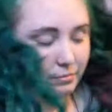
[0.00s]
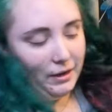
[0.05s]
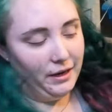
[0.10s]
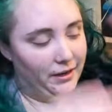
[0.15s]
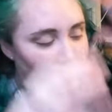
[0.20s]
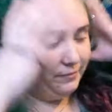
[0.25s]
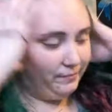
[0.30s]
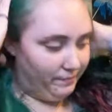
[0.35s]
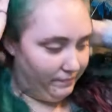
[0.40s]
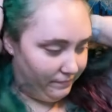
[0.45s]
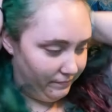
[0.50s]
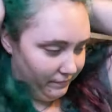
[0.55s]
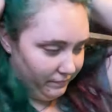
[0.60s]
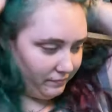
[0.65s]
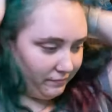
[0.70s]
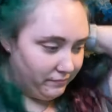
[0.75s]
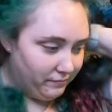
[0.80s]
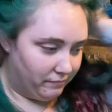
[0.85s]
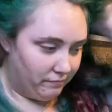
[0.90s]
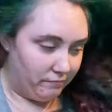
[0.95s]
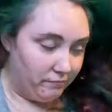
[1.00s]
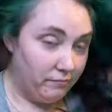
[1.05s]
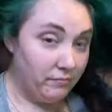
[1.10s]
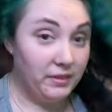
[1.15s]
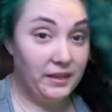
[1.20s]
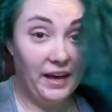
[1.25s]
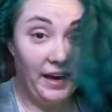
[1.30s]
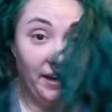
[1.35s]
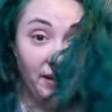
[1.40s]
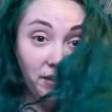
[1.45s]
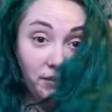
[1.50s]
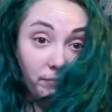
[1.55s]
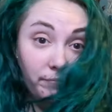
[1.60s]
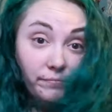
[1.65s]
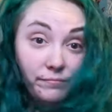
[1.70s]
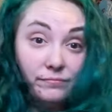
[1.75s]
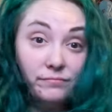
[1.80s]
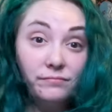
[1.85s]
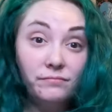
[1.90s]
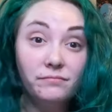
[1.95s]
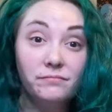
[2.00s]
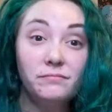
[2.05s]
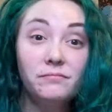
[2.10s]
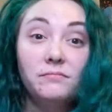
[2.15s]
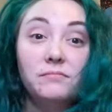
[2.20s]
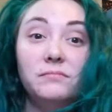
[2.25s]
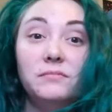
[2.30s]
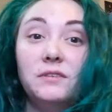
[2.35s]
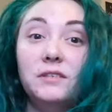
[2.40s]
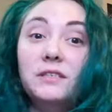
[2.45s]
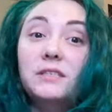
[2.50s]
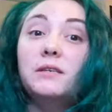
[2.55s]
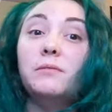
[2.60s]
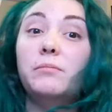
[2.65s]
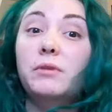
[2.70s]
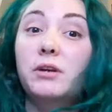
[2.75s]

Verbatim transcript: but that is a